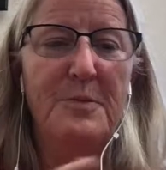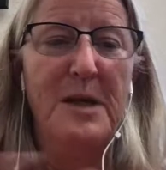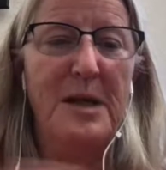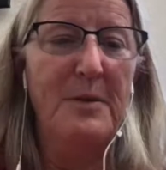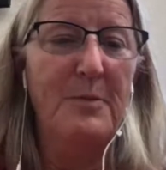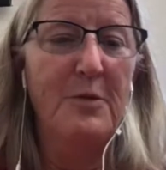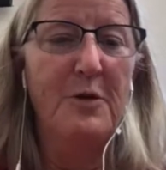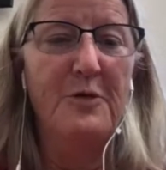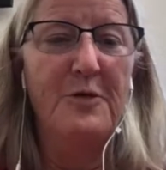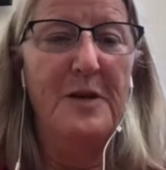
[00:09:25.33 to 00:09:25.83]

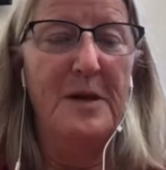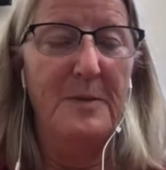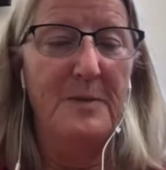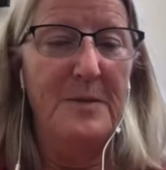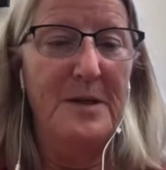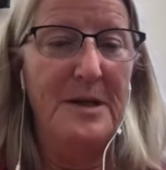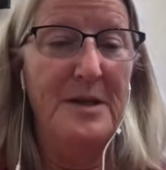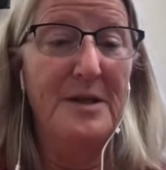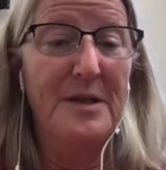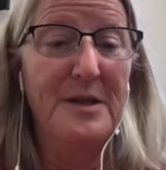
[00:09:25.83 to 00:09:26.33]
many moving
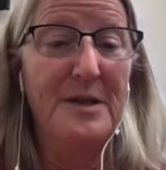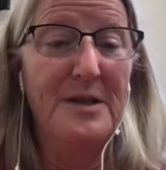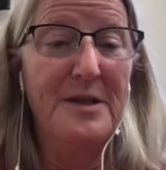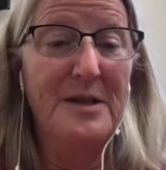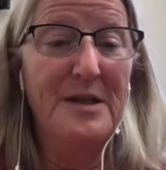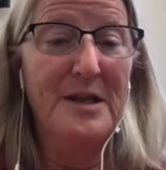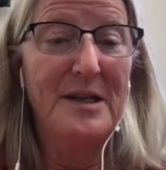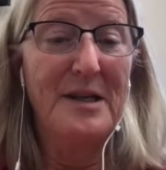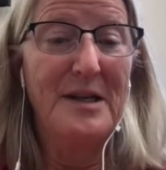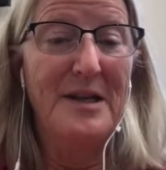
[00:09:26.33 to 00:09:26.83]

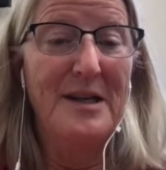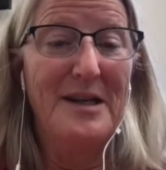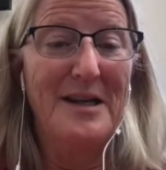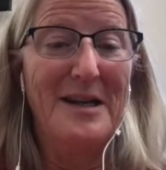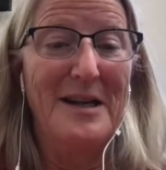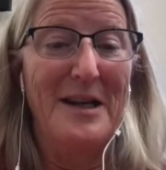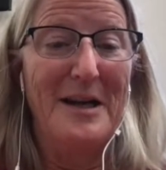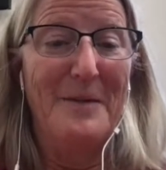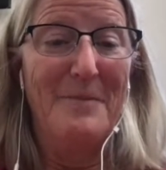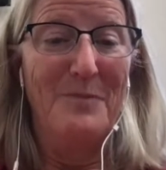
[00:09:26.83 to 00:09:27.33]
pieces,
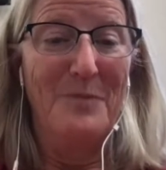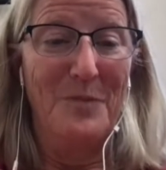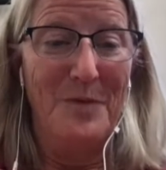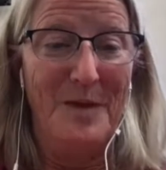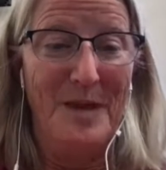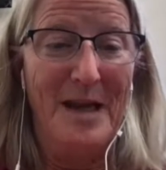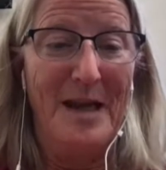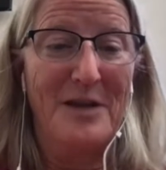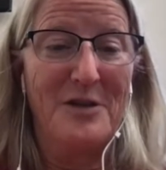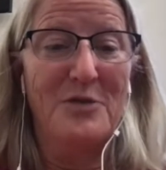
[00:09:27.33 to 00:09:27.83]

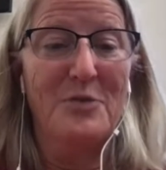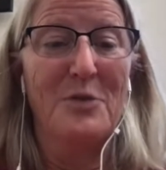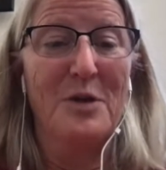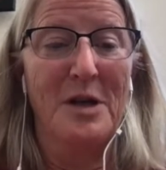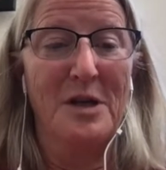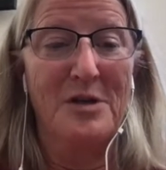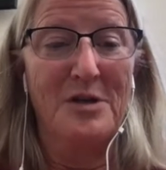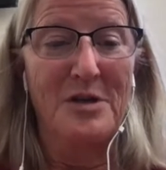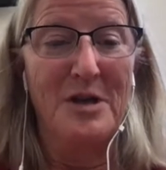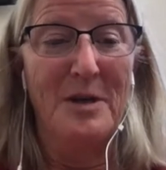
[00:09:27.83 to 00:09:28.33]
that's
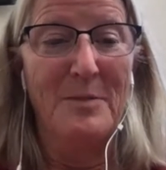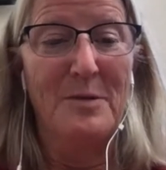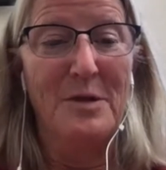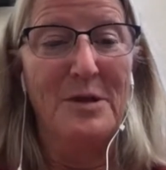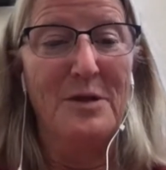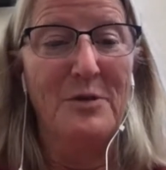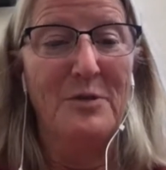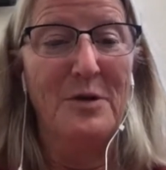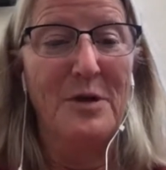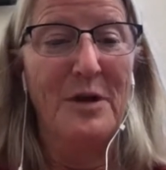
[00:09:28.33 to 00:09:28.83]
when it's time to
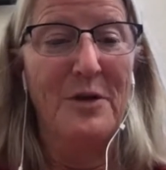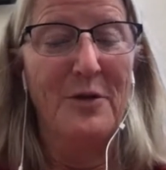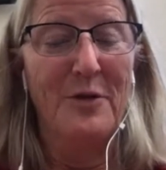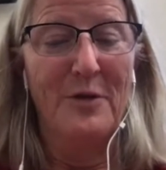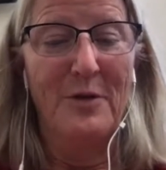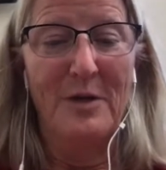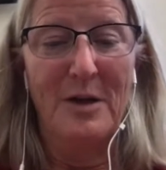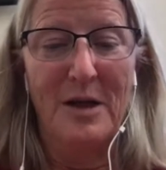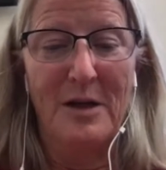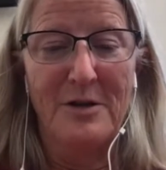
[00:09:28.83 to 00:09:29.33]
do
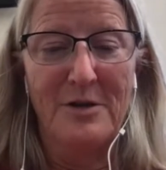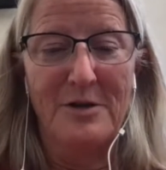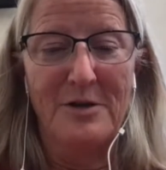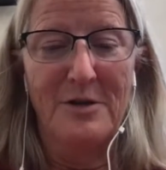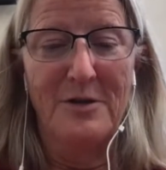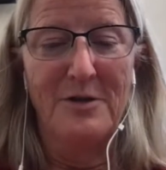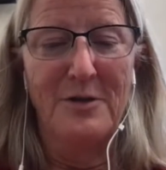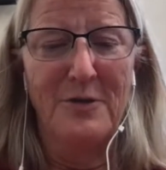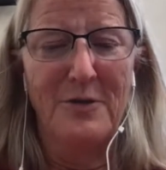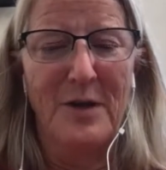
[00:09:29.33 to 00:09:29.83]
another
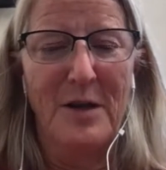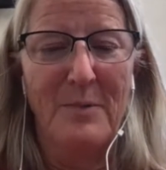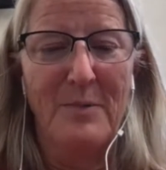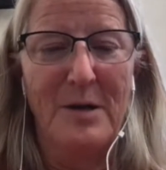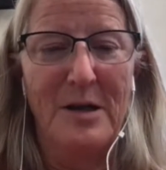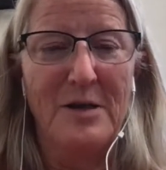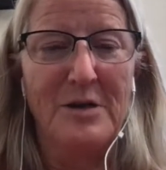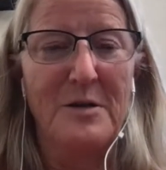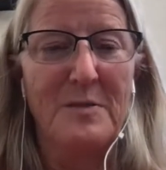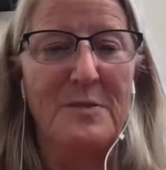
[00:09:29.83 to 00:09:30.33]
consult, if that
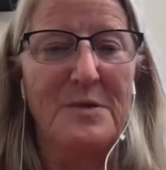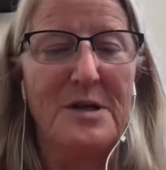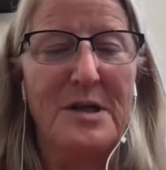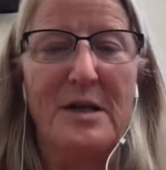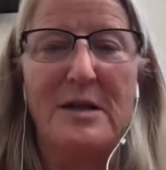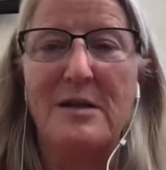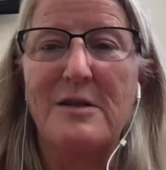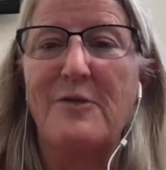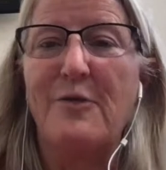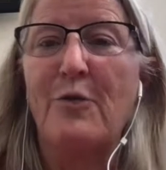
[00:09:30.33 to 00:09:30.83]
makes some
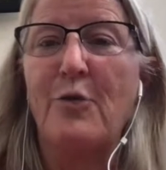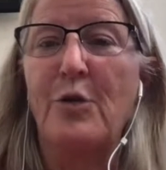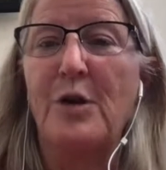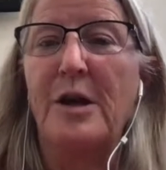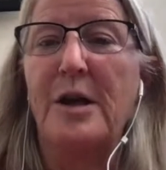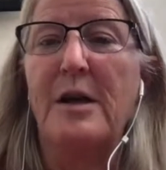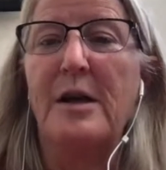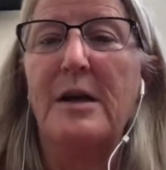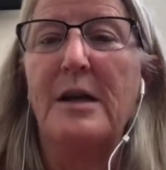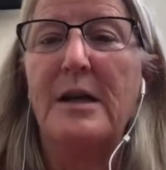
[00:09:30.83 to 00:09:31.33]
sense for you.